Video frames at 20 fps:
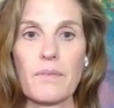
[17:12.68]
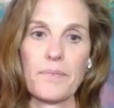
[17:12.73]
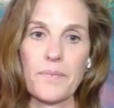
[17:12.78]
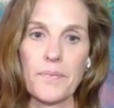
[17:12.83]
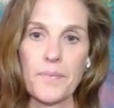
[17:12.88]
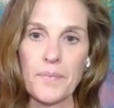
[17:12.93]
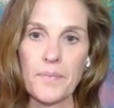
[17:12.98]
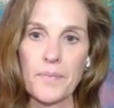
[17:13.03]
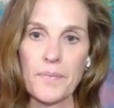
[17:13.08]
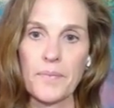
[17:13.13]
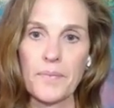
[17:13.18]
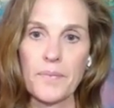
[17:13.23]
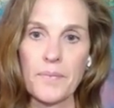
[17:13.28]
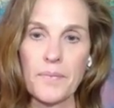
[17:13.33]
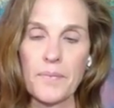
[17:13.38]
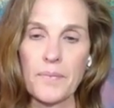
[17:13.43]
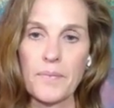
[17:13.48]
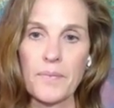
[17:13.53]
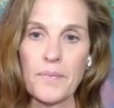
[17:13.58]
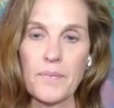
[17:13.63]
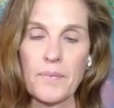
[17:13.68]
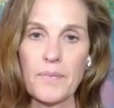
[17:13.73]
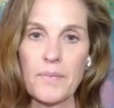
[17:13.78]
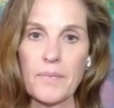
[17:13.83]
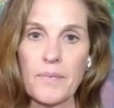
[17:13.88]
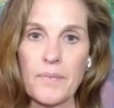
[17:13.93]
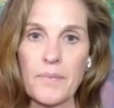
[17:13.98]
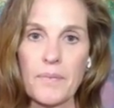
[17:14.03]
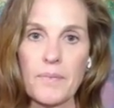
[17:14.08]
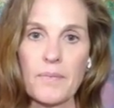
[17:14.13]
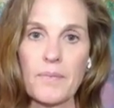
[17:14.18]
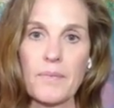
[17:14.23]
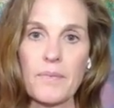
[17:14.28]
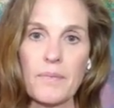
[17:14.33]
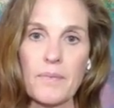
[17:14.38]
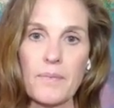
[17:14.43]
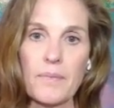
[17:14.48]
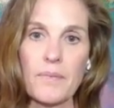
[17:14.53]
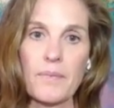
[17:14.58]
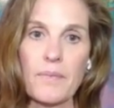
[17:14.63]

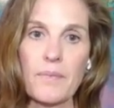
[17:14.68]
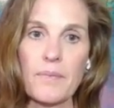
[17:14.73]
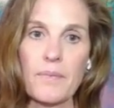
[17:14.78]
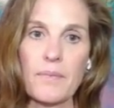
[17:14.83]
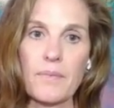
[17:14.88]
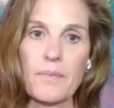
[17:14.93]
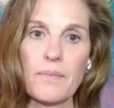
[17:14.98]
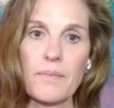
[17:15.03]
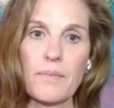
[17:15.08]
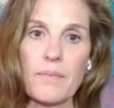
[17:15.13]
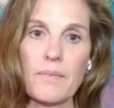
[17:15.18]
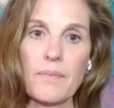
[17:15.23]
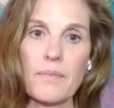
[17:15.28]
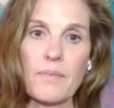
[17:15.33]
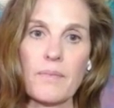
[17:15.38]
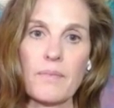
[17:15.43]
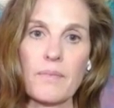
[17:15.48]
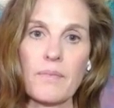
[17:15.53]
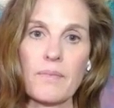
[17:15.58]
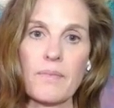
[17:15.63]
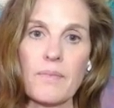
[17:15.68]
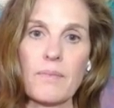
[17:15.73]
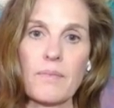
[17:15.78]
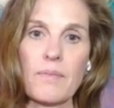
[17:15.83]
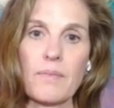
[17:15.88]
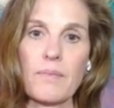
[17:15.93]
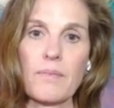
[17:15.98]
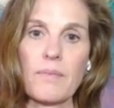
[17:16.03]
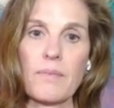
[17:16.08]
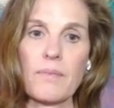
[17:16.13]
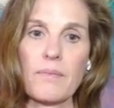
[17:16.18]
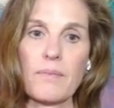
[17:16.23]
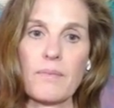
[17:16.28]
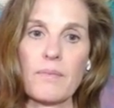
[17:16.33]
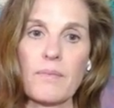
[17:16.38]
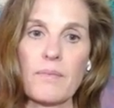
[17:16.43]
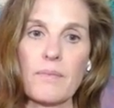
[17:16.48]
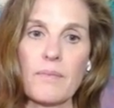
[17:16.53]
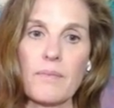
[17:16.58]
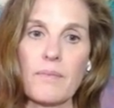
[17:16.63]

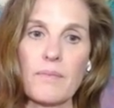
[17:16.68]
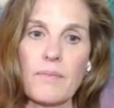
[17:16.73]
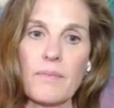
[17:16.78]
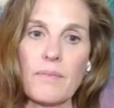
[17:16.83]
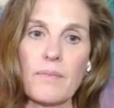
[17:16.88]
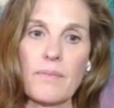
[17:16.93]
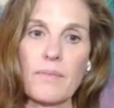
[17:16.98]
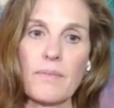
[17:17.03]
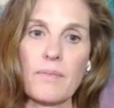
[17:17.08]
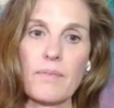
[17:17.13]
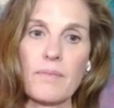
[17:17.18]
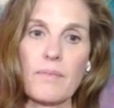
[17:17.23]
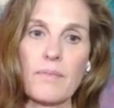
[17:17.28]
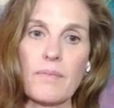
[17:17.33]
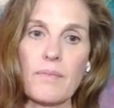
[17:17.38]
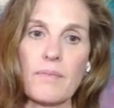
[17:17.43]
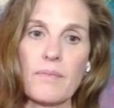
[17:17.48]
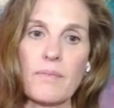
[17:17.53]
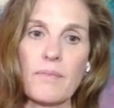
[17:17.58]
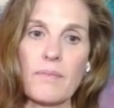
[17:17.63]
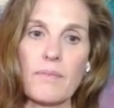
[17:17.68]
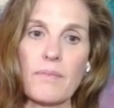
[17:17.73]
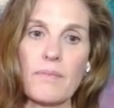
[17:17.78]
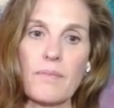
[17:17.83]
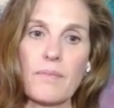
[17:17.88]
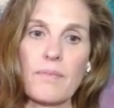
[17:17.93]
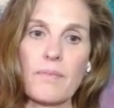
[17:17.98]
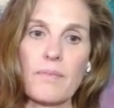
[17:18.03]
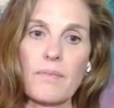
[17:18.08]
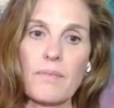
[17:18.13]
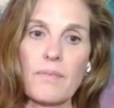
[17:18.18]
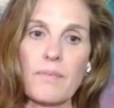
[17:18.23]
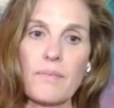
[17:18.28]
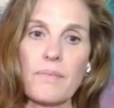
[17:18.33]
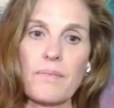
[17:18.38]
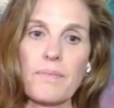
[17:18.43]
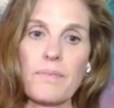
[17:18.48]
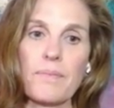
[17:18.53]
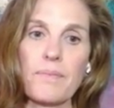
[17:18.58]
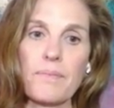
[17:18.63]

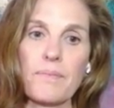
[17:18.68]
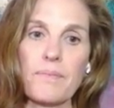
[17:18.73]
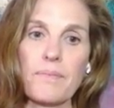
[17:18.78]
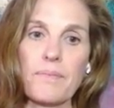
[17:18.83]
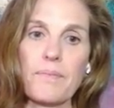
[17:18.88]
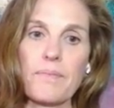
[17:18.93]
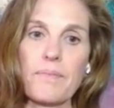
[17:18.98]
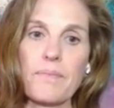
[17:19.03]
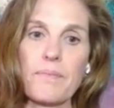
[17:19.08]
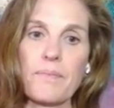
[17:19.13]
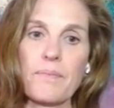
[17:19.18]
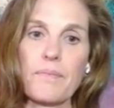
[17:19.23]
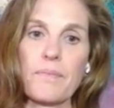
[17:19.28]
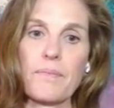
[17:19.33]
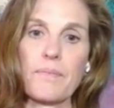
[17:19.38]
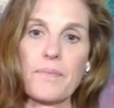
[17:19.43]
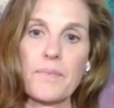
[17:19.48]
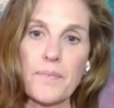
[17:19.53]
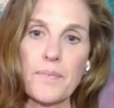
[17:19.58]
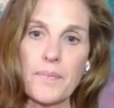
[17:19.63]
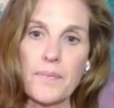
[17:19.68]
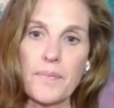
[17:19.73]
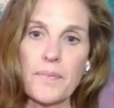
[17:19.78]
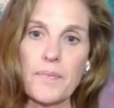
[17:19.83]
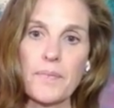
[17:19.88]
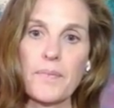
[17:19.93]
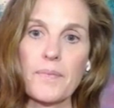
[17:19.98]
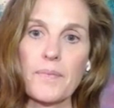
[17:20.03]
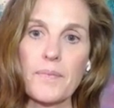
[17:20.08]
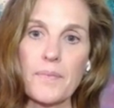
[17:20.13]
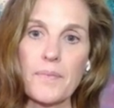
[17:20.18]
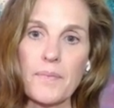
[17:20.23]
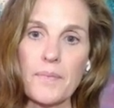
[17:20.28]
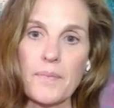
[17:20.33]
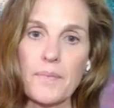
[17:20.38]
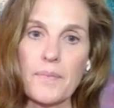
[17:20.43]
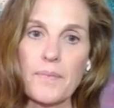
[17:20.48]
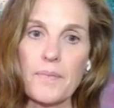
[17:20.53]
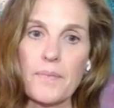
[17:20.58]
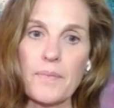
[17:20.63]
No words are spoken by the person on screen.